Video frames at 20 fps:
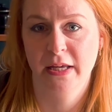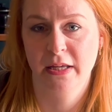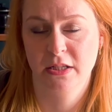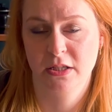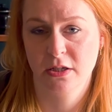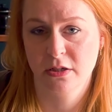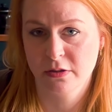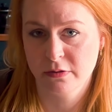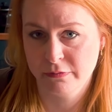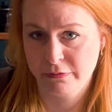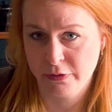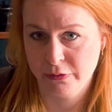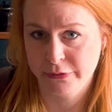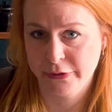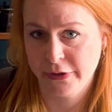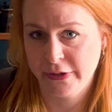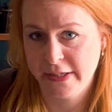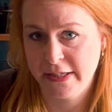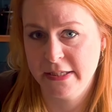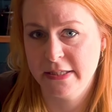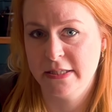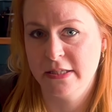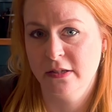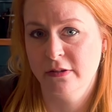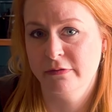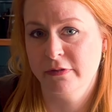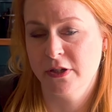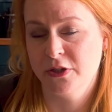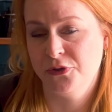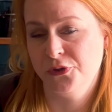It doesn't feel
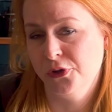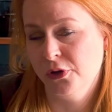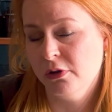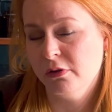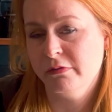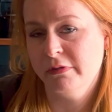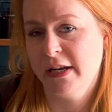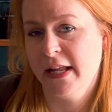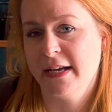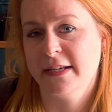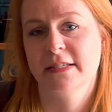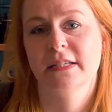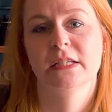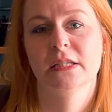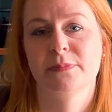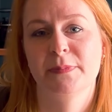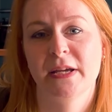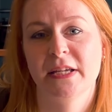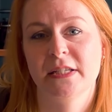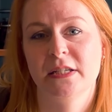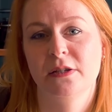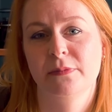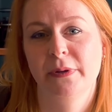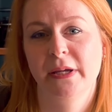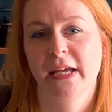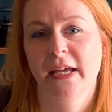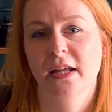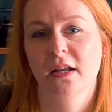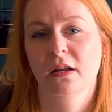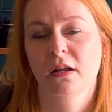cohesive. It's not a relaxing space to
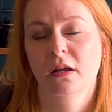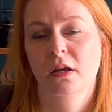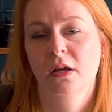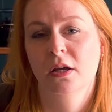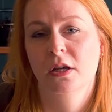be in.